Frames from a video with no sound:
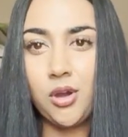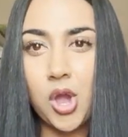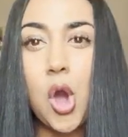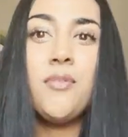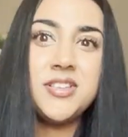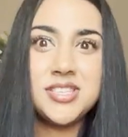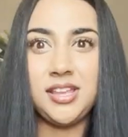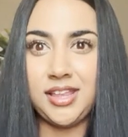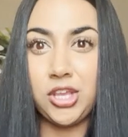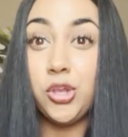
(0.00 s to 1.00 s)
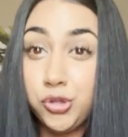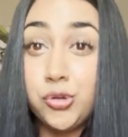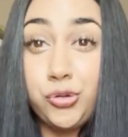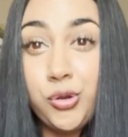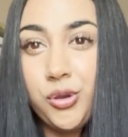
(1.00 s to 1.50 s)
Obviously, like,
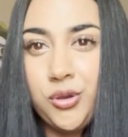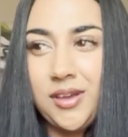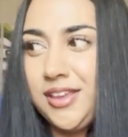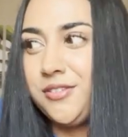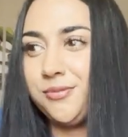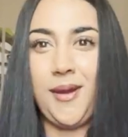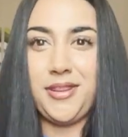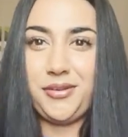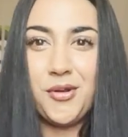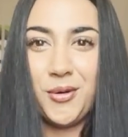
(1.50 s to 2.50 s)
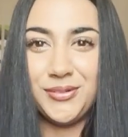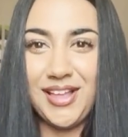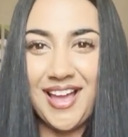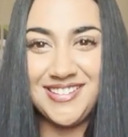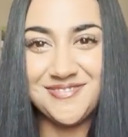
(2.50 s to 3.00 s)
you do, you've went through all
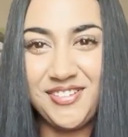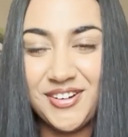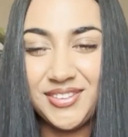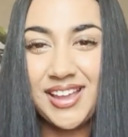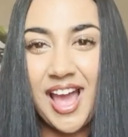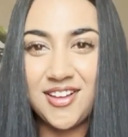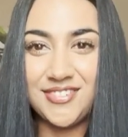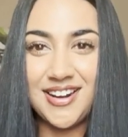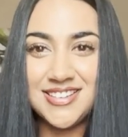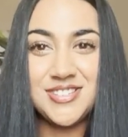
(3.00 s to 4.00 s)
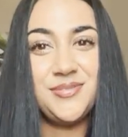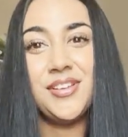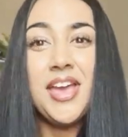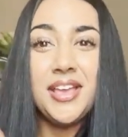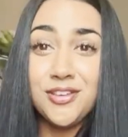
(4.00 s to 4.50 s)
that, you've been on the cameras,
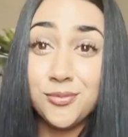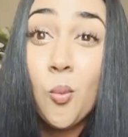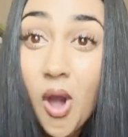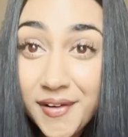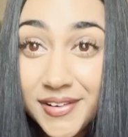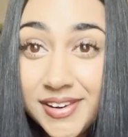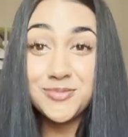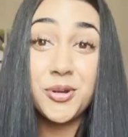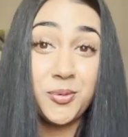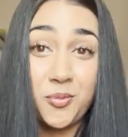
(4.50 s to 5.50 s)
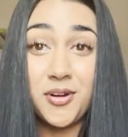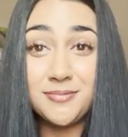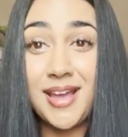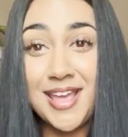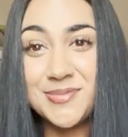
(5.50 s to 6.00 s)
you've won, you're gonna
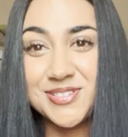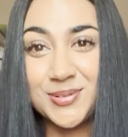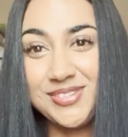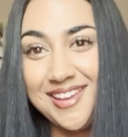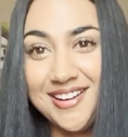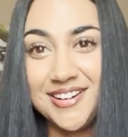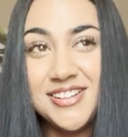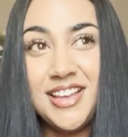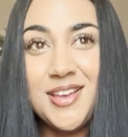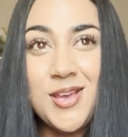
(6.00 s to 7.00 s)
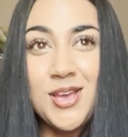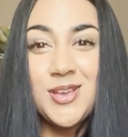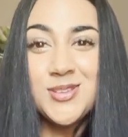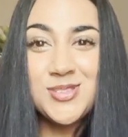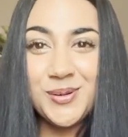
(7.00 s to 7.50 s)
want my episode to air.
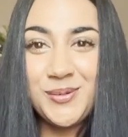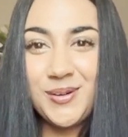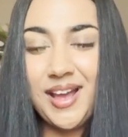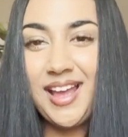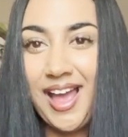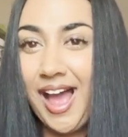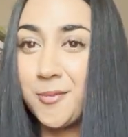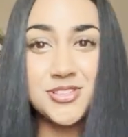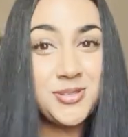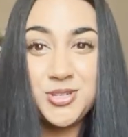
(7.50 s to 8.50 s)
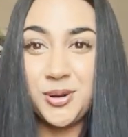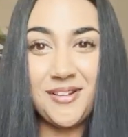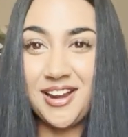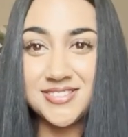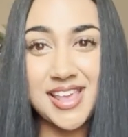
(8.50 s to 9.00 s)
So I wasn't sure
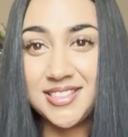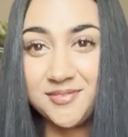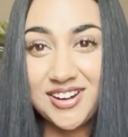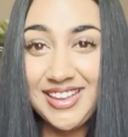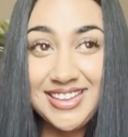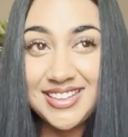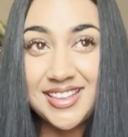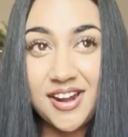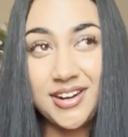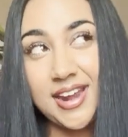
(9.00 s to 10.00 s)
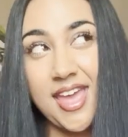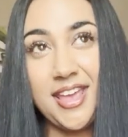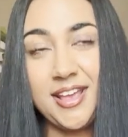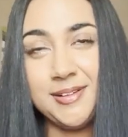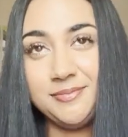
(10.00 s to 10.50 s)
when I was getting the money either.
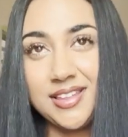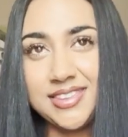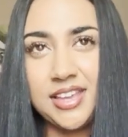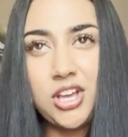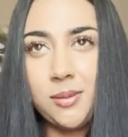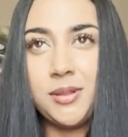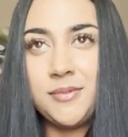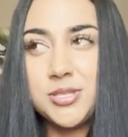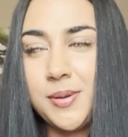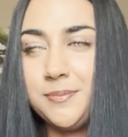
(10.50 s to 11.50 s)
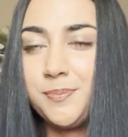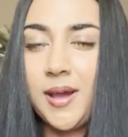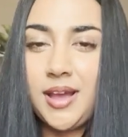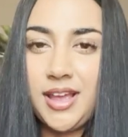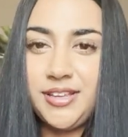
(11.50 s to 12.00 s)
I think a couple of months went
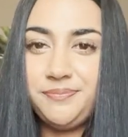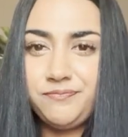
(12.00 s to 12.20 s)
by,